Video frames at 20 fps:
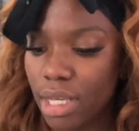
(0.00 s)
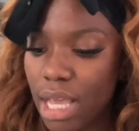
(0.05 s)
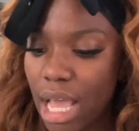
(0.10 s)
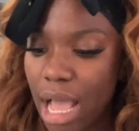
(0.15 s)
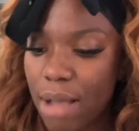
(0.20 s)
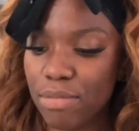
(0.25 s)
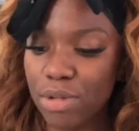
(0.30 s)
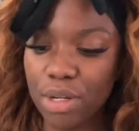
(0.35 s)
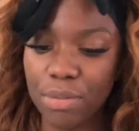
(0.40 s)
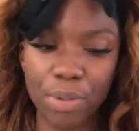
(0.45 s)

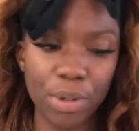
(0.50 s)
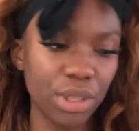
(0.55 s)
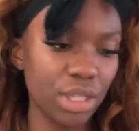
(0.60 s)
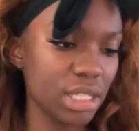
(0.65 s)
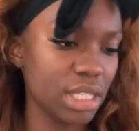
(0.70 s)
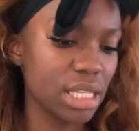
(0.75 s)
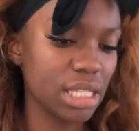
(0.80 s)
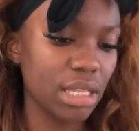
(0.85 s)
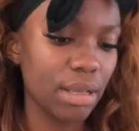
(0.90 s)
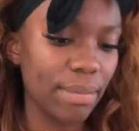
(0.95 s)
I'm gonna put
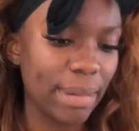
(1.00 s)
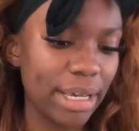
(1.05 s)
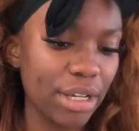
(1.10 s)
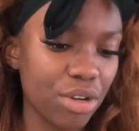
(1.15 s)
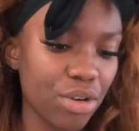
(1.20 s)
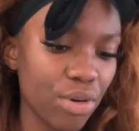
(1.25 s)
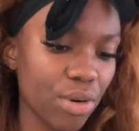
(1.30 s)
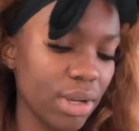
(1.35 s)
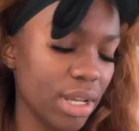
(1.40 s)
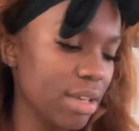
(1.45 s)
this in the
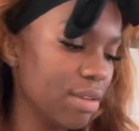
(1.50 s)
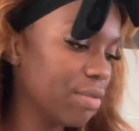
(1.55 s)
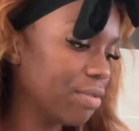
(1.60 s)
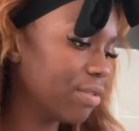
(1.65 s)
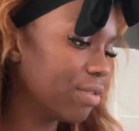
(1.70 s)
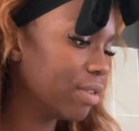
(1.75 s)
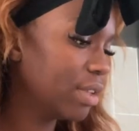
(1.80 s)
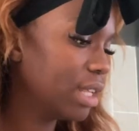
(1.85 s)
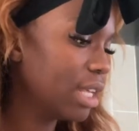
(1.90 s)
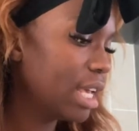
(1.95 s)
microwave.
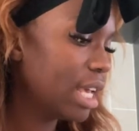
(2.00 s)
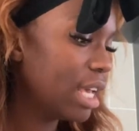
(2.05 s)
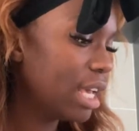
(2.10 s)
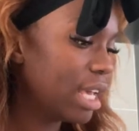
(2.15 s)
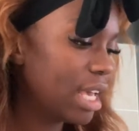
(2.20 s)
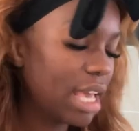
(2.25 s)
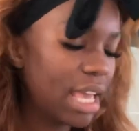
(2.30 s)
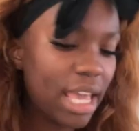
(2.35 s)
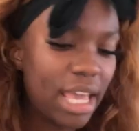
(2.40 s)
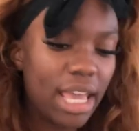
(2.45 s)

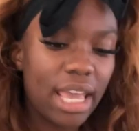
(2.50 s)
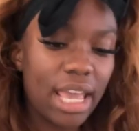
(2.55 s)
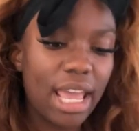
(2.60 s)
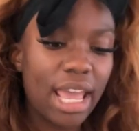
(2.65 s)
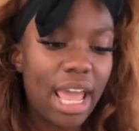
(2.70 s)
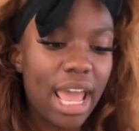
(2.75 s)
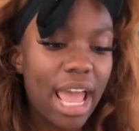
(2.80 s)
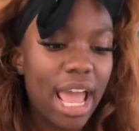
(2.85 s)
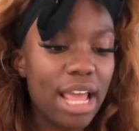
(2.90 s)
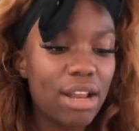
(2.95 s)

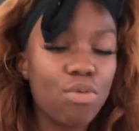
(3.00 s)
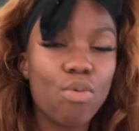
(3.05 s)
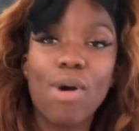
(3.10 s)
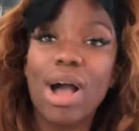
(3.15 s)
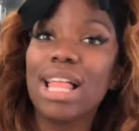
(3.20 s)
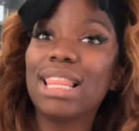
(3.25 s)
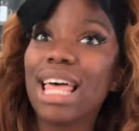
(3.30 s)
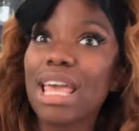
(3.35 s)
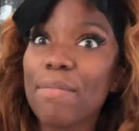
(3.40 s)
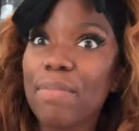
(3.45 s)
And
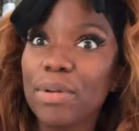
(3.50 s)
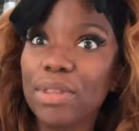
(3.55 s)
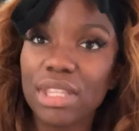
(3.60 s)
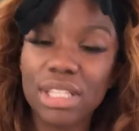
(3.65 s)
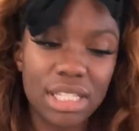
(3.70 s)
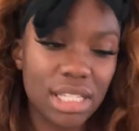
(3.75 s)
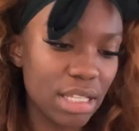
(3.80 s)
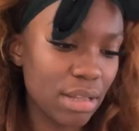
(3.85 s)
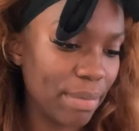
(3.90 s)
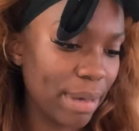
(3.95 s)
while I put
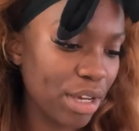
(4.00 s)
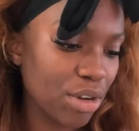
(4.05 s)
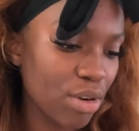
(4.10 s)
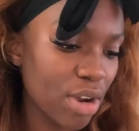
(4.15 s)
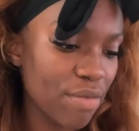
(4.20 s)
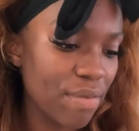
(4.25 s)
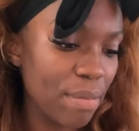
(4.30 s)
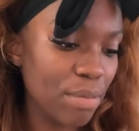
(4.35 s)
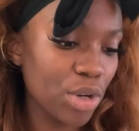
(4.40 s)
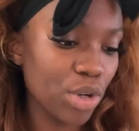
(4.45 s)
this in the
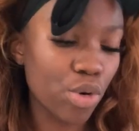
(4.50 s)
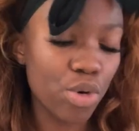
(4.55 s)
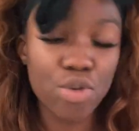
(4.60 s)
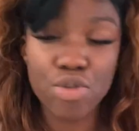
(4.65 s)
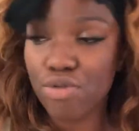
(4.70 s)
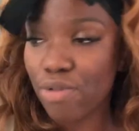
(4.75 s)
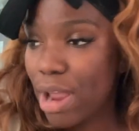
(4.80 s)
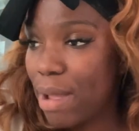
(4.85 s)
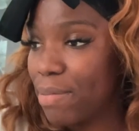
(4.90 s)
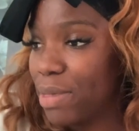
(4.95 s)
microwave, I'm going to go
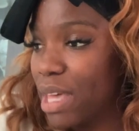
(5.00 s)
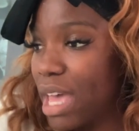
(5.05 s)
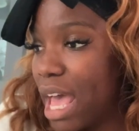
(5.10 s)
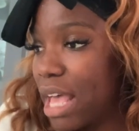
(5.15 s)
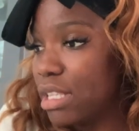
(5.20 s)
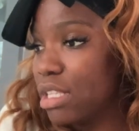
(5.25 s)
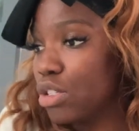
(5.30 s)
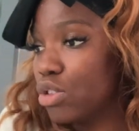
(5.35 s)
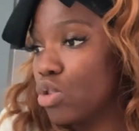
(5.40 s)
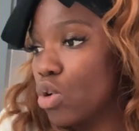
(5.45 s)
grab the
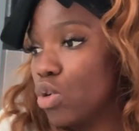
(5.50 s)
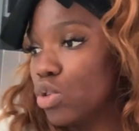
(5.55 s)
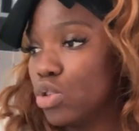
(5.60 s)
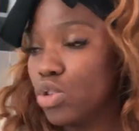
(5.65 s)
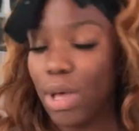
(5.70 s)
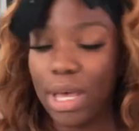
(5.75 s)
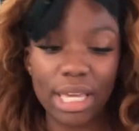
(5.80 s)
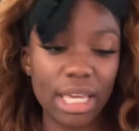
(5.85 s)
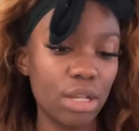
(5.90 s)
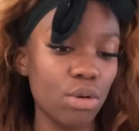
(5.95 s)
acetone so
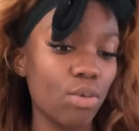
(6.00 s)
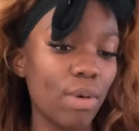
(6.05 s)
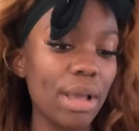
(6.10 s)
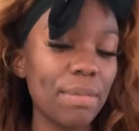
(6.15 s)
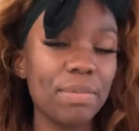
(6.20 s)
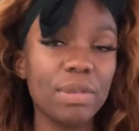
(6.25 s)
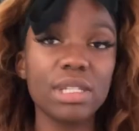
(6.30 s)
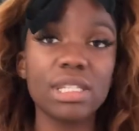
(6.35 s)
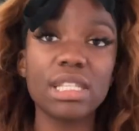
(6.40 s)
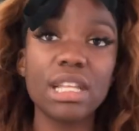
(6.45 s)
I can
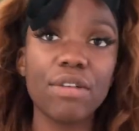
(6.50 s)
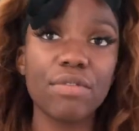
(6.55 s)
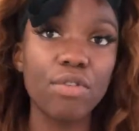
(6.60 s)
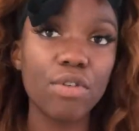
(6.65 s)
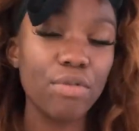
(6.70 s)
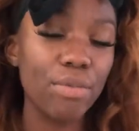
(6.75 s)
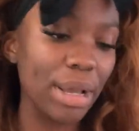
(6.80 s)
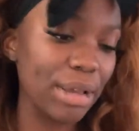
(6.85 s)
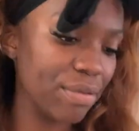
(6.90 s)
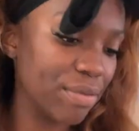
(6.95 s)
wipe the stuff
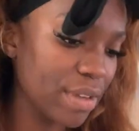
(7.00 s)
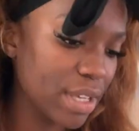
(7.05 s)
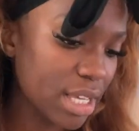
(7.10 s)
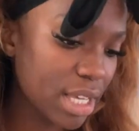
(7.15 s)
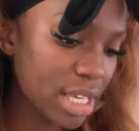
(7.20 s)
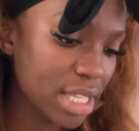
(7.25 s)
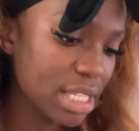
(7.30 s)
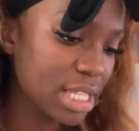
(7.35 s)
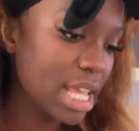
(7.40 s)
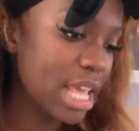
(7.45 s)
off my
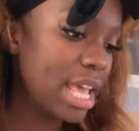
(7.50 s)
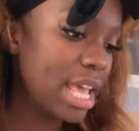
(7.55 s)
fingers.